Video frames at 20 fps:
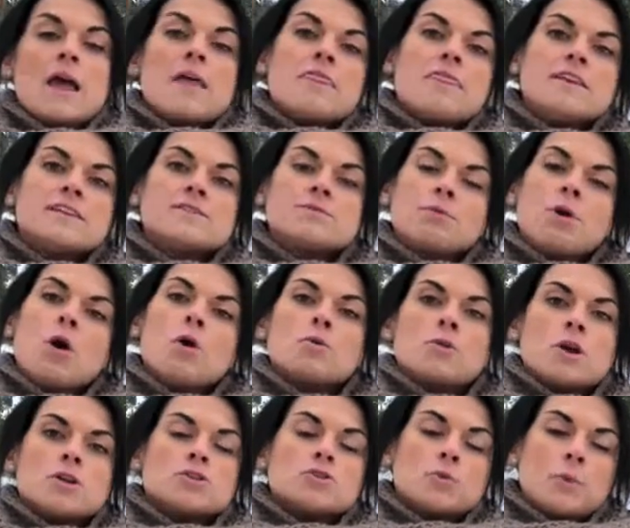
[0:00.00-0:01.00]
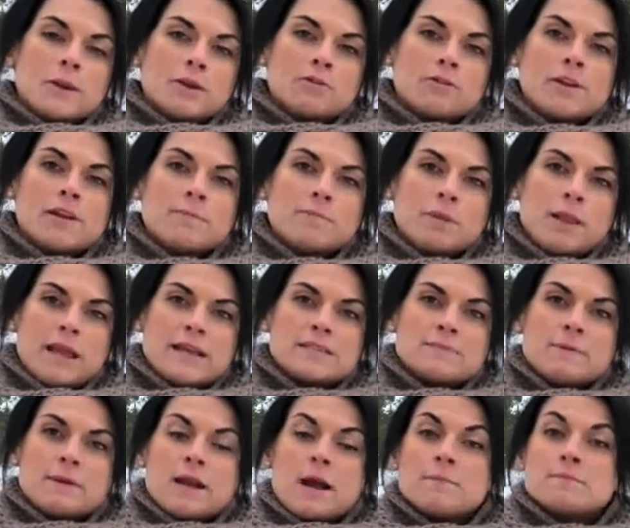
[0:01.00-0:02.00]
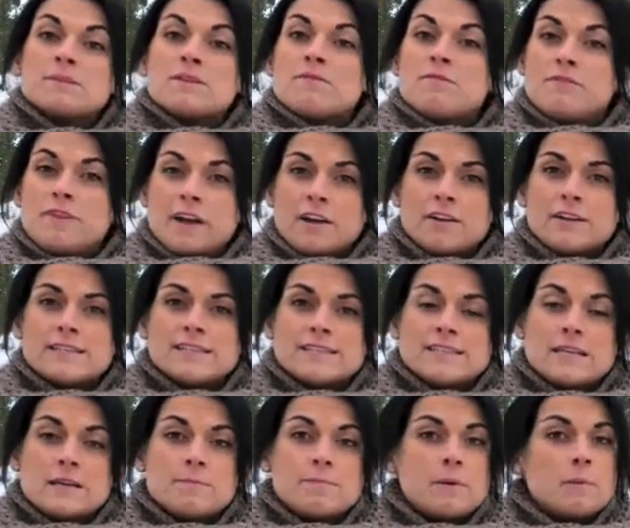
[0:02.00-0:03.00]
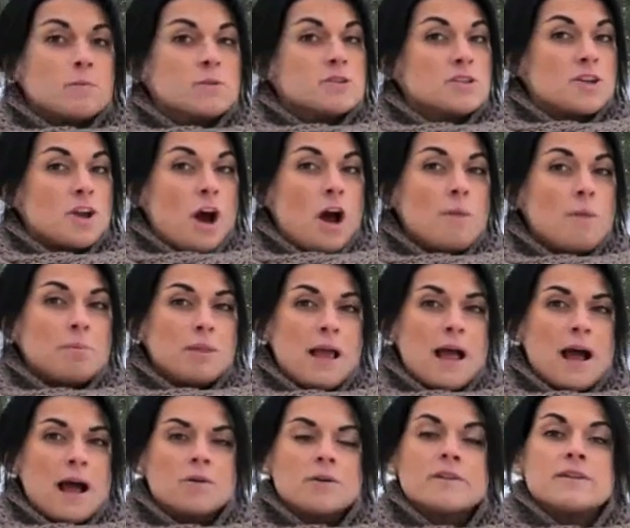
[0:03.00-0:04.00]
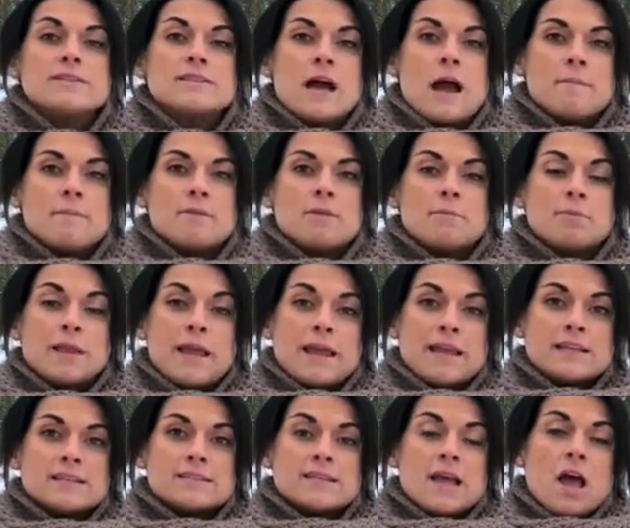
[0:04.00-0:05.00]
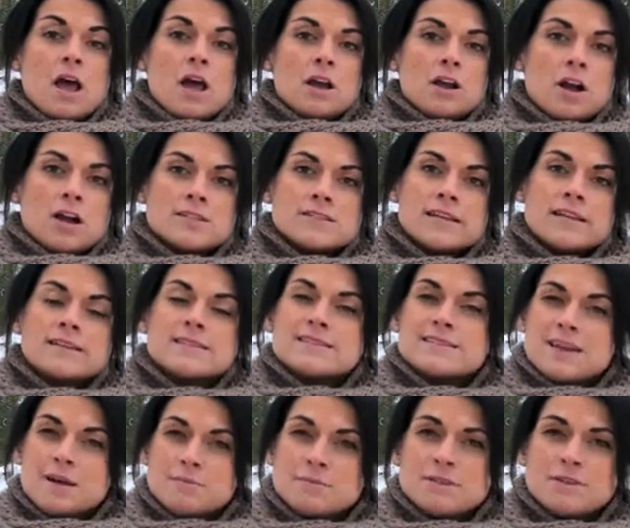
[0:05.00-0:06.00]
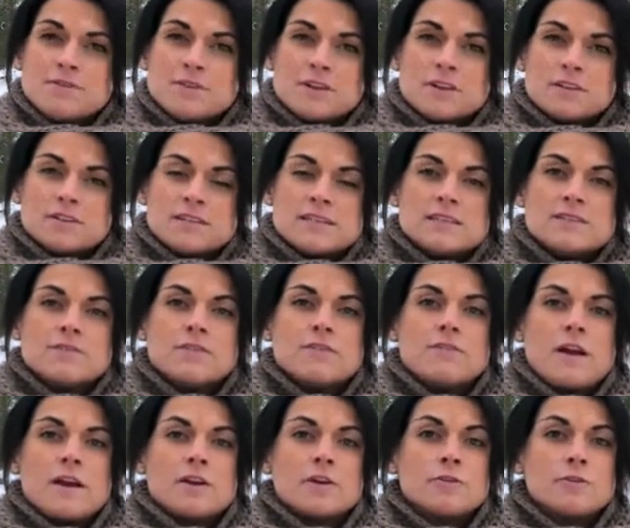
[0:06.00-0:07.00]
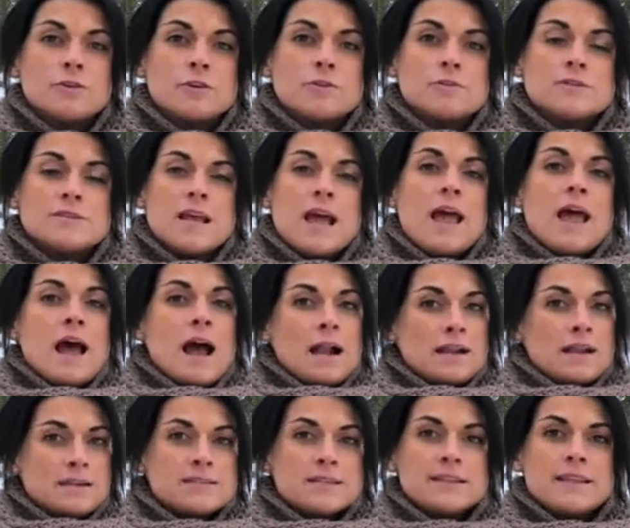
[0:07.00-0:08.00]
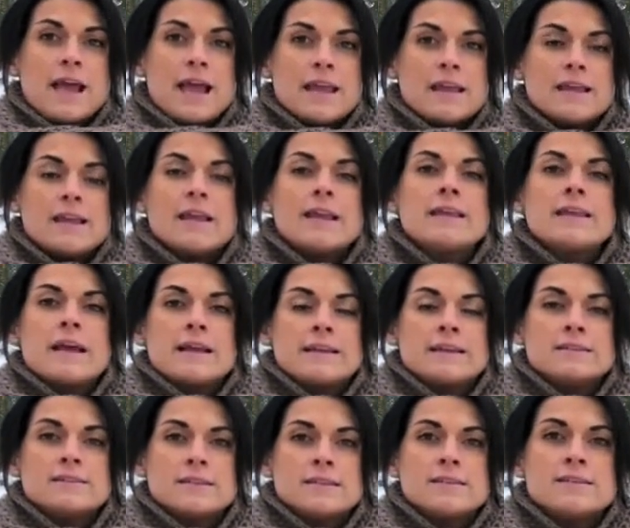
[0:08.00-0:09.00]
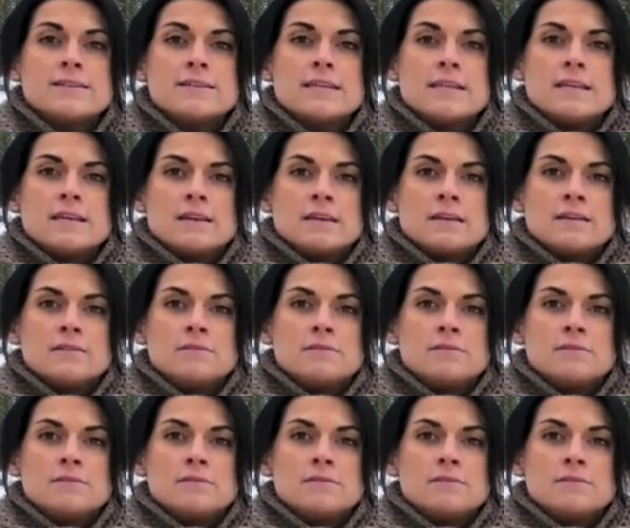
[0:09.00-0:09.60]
This road on Twin Creek Place becomes very steep and was not plowed at the time of the blaze, causing some difficulties for fire crews and a delay in getting to the scene.